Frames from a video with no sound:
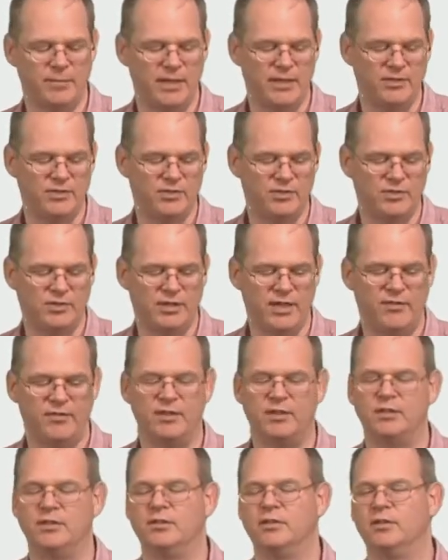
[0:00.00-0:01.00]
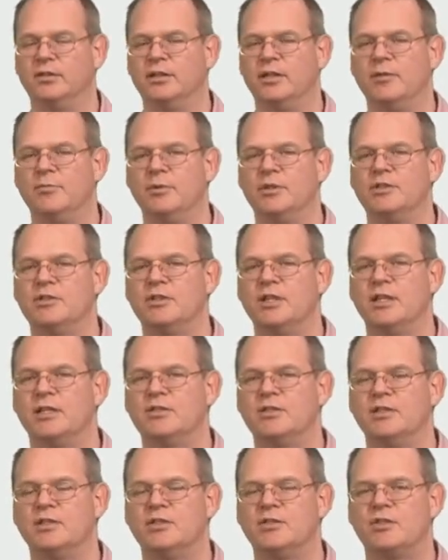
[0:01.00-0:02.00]
as David Lidman
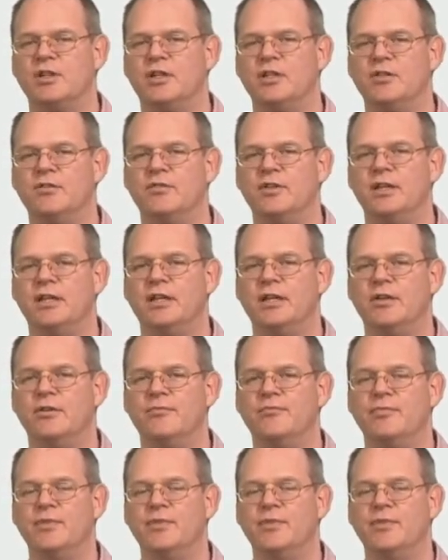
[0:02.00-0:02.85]
says in this other video,